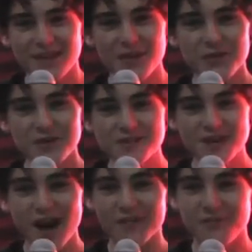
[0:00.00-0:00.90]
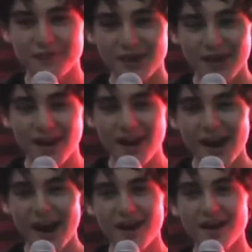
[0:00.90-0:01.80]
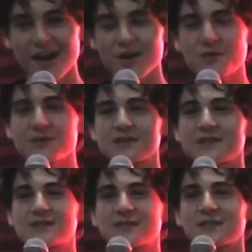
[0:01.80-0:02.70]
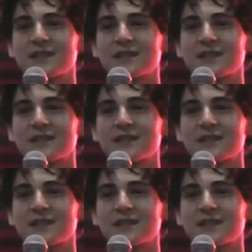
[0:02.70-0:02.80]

It was tough. Nerve wracking. I uh, it was